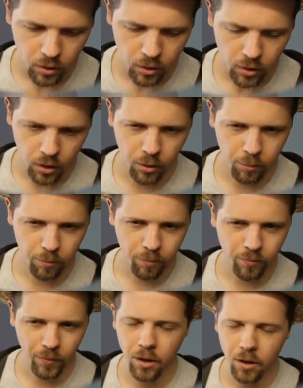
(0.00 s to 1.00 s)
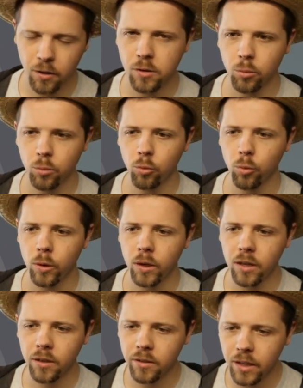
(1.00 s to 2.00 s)
I had to do some
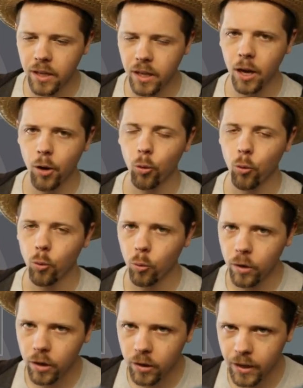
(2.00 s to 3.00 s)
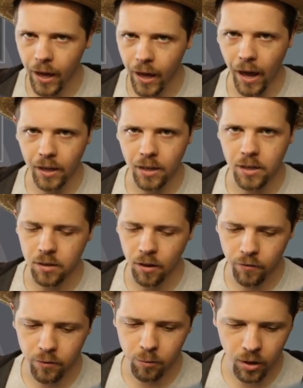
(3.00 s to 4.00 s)
really hacky
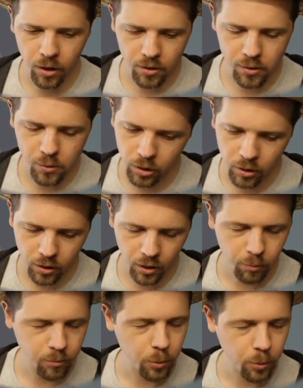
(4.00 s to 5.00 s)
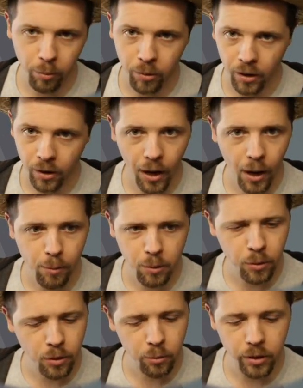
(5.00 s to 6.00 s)
stuff to make this work. It's probably not
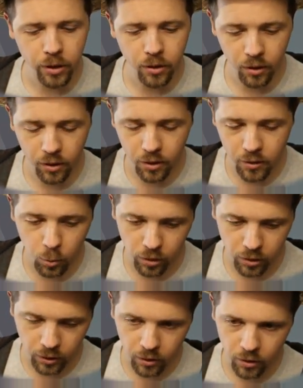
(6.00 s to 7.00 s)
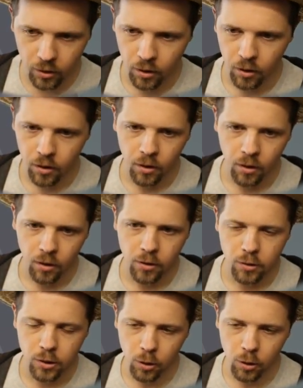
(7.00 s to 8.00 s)
optimal, but it is working.
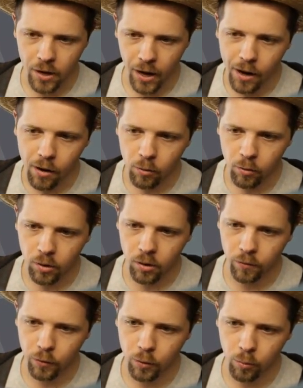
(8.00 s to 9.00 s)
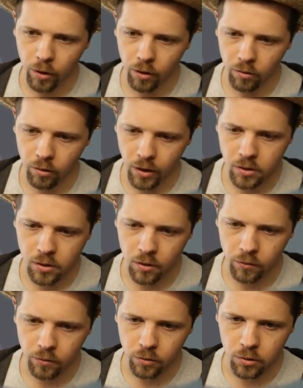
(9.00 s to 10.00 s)
So now, if you wear less than
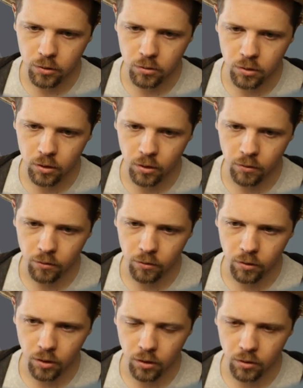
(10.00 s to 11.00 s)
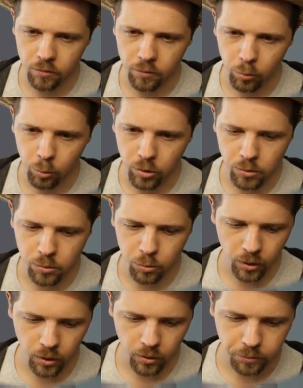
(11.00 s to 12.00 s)
a full suit of the
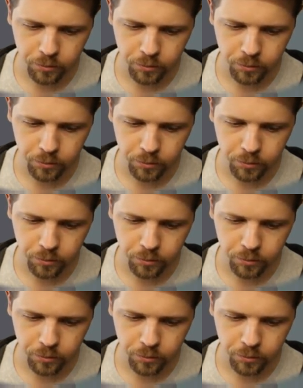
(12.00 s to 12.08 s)
Prismarine,